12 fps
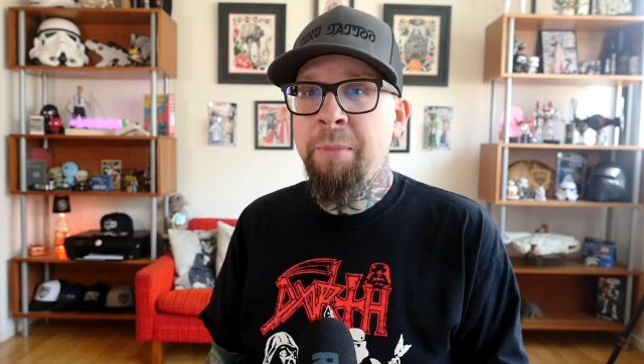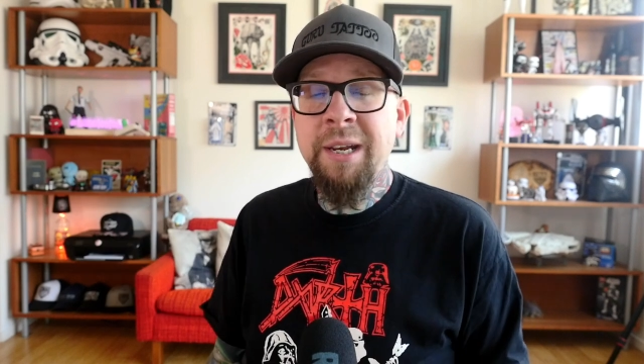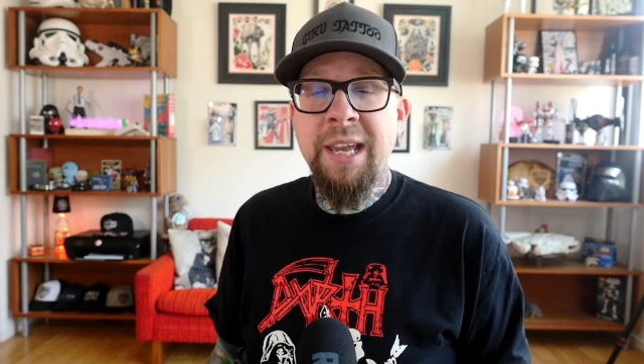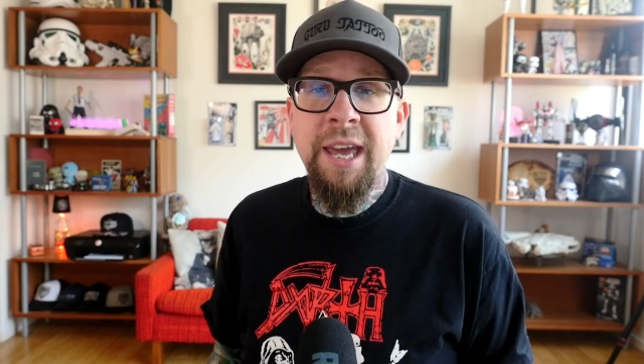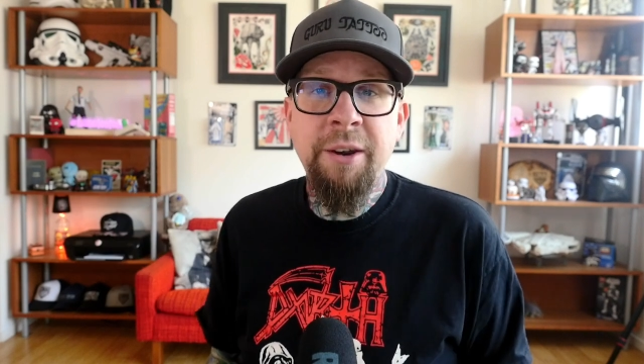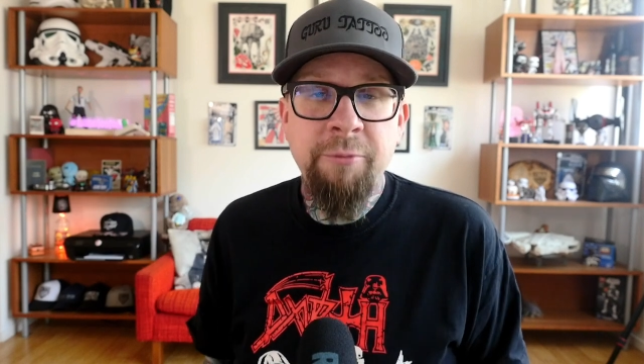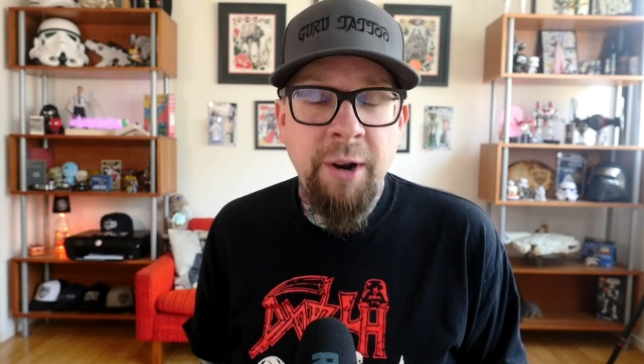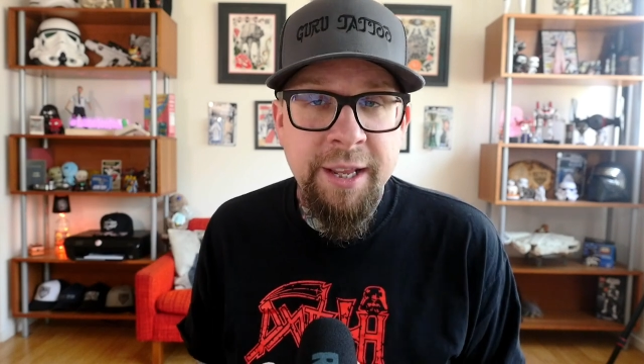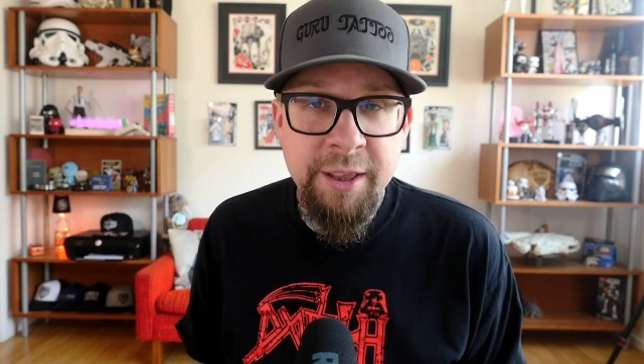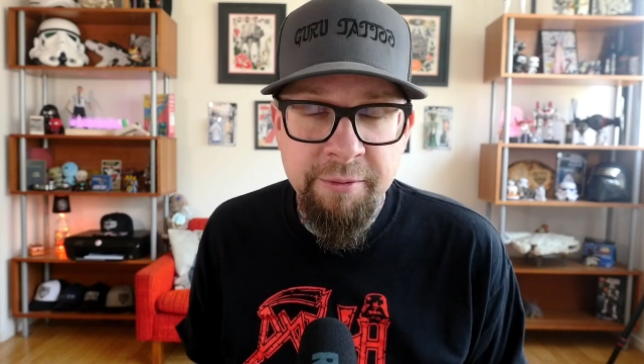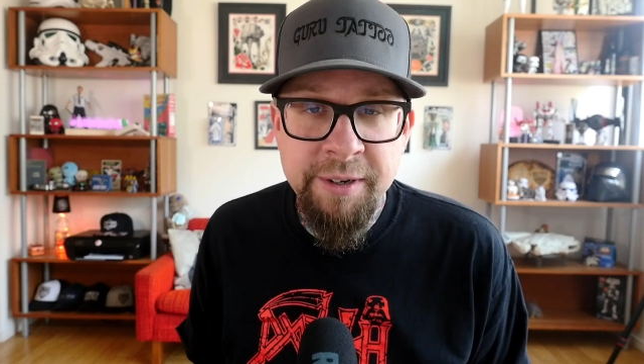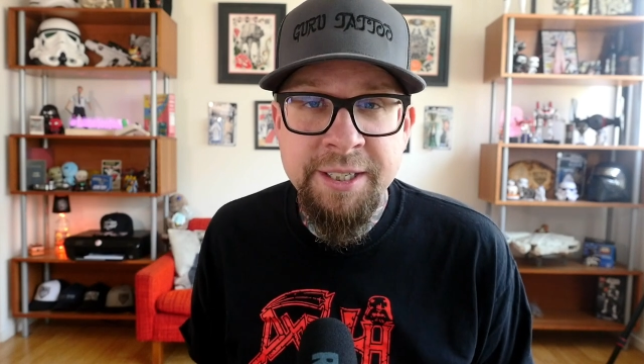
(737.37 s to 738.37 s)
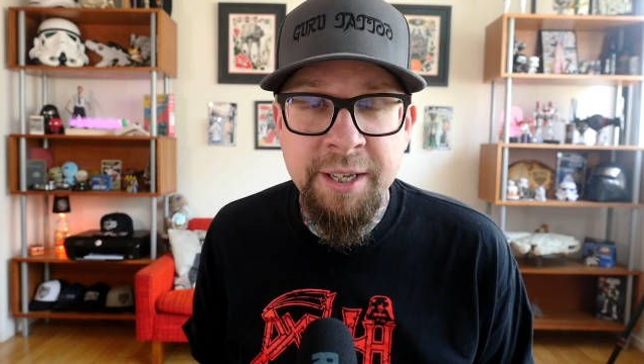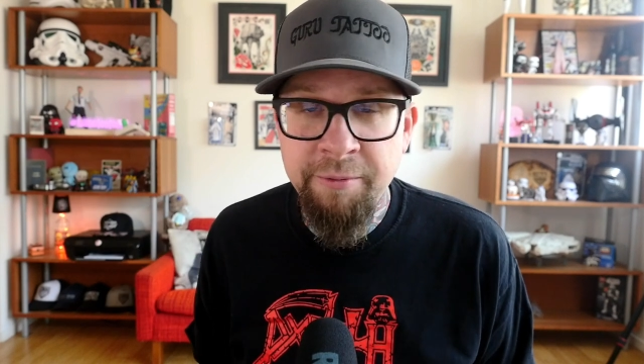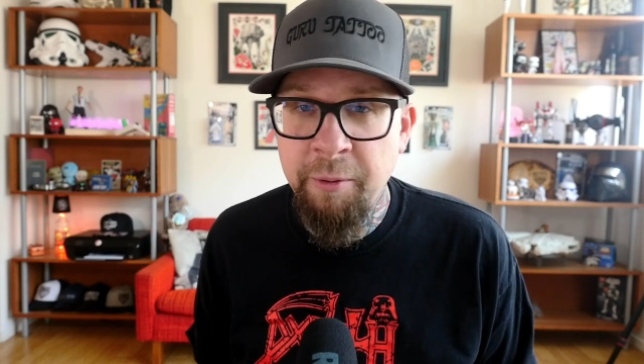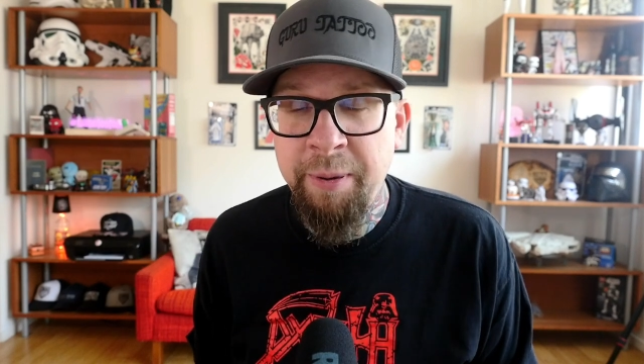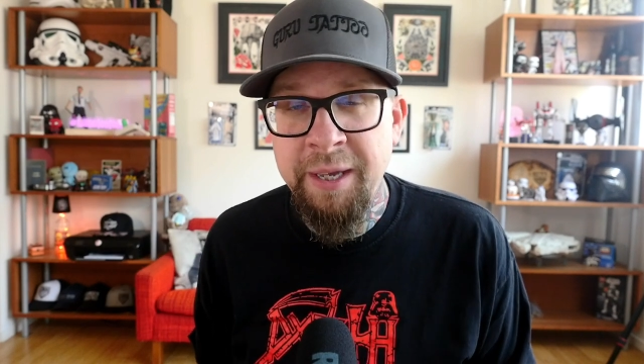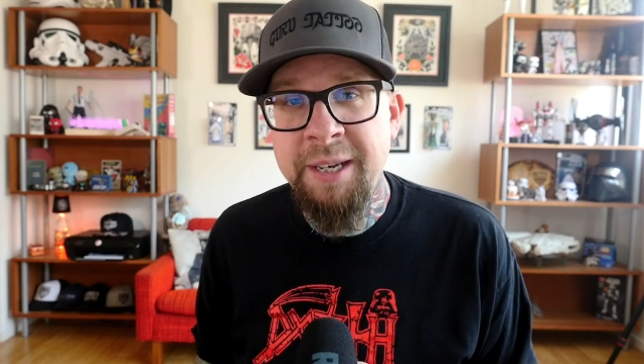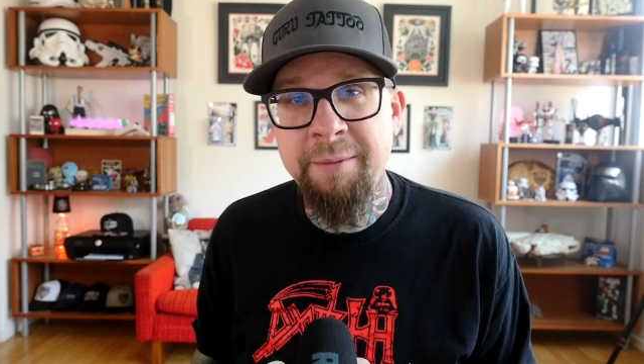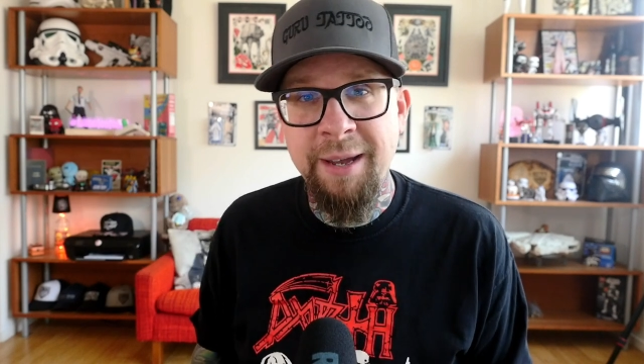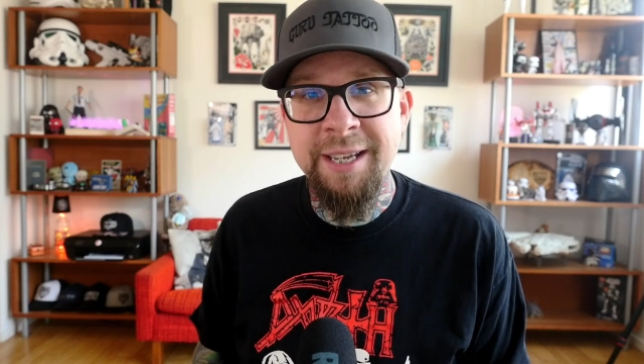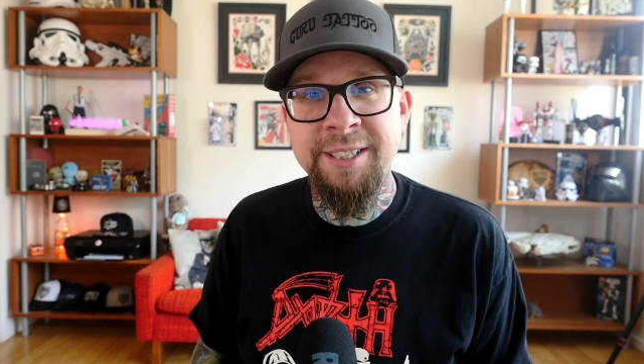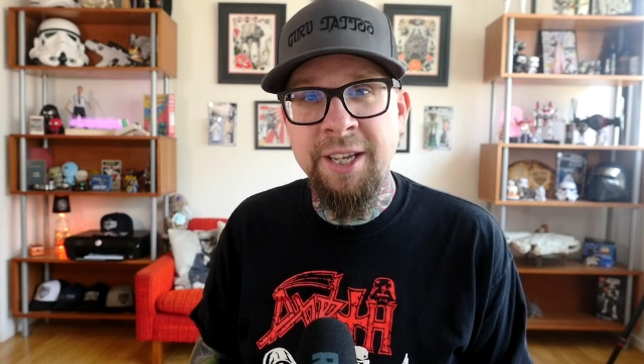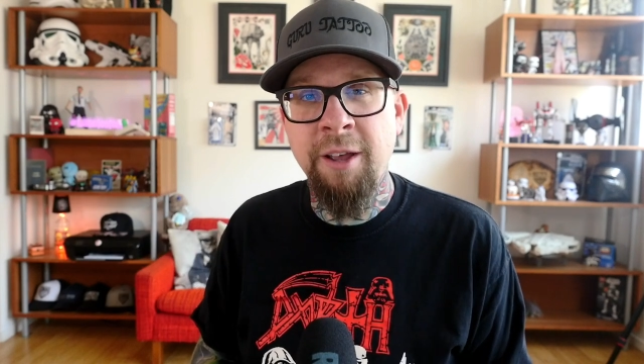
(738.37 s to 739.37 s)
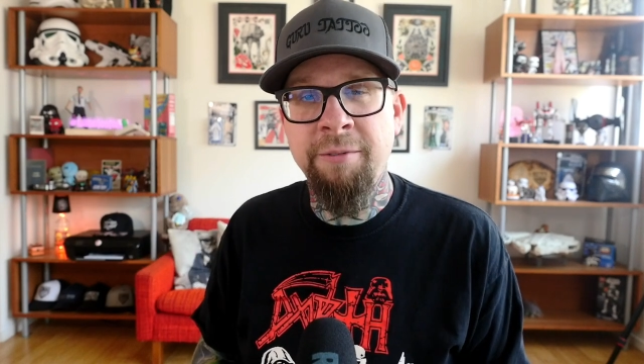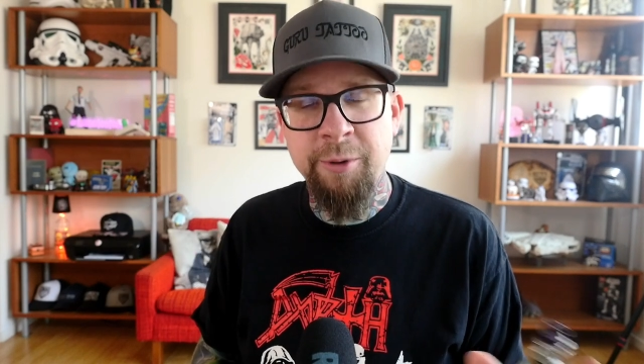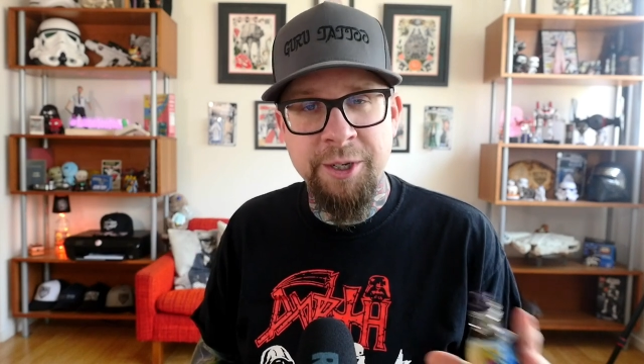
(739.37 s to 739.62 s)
But again, running the risk of repeating myself,